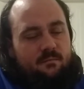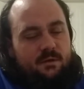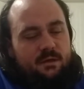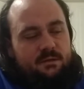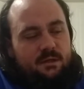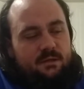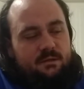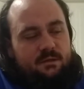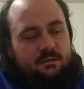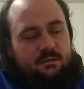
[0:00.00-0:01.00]
Being
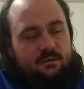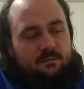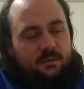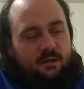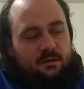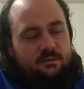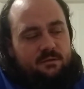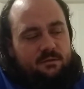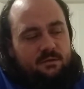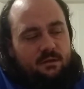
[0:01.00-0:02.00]
justice and the balance
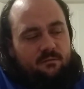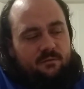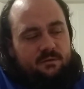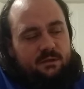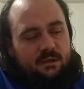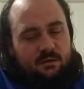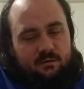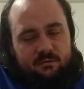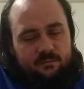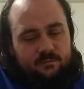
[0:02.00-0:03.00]
and stuff, the
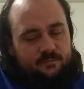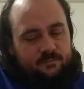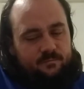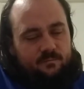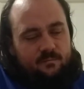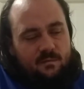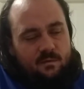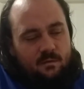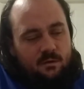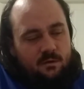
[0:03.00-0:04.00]
scales.
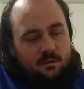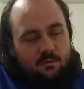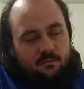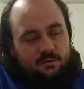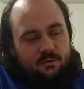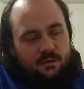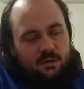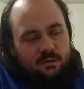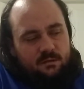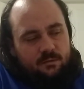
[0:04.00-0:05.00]
What's going
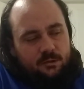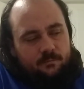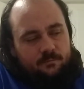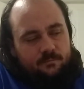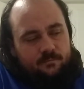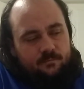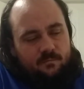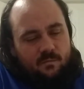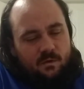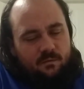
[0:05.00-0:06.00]
on, Libra?
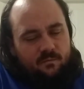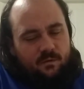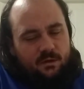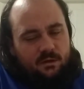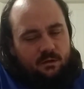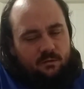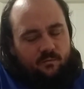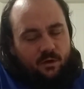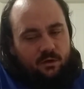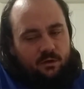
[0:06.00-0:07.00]
You and freaking
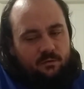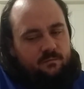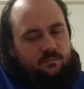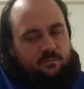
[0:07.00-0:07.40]
Virgo.